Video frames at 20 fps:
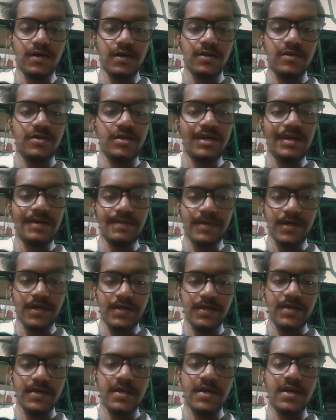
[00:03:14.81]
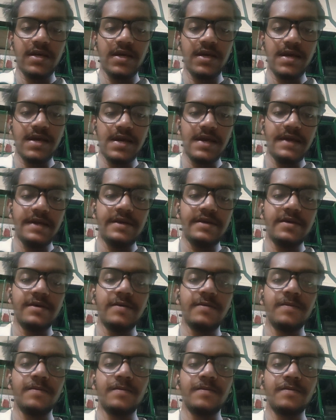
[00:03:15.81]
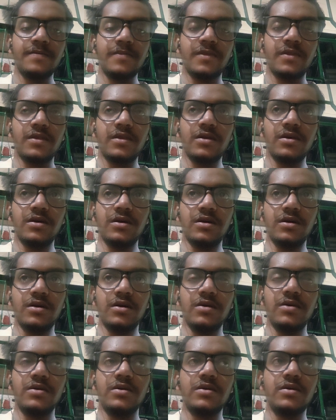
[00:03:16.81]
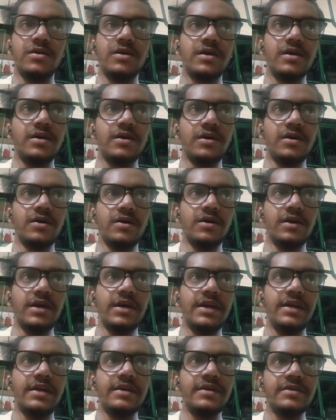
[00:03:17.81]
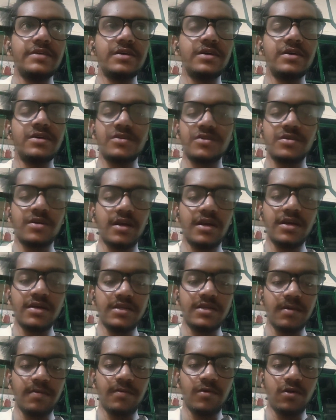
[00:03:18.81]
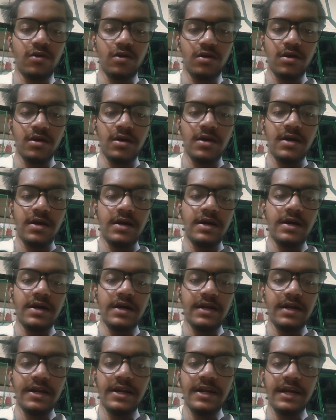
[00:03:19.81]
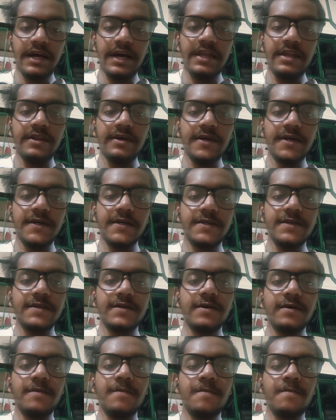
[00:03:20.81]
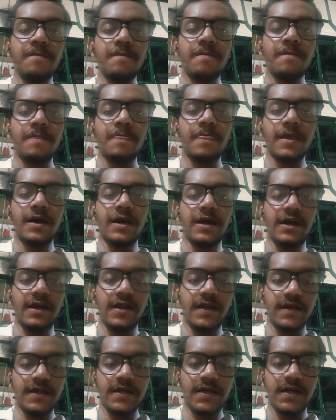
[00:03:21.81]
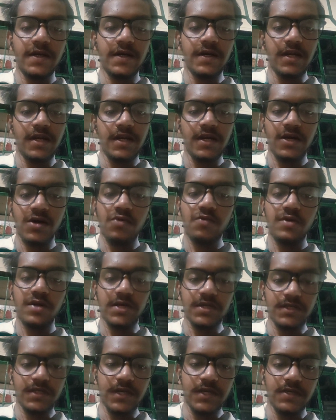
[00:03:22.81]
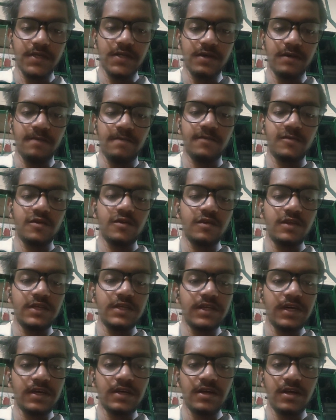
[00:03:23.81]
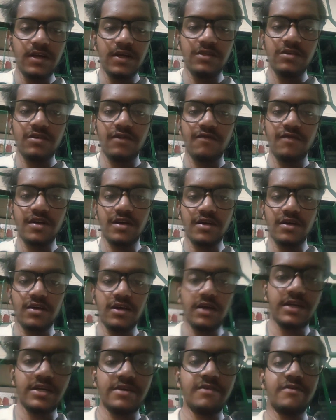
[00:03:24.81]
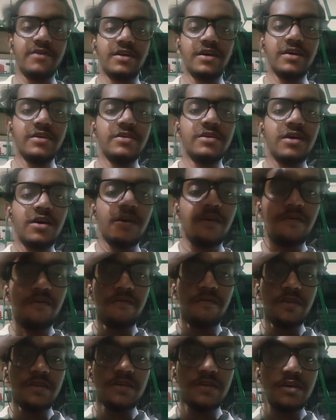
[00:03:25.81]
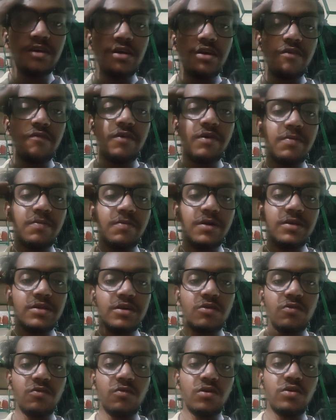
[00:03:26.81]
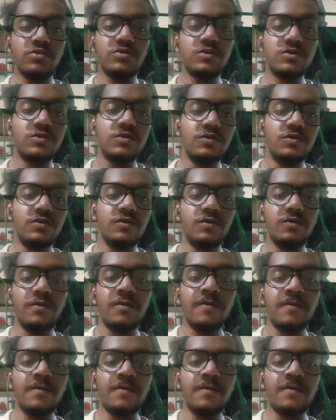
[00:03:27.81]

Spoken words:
treatments. Eight, uh, eight is studies abroad, and nine is any other current account transaction. So these are the list of activities which if a person wants to do,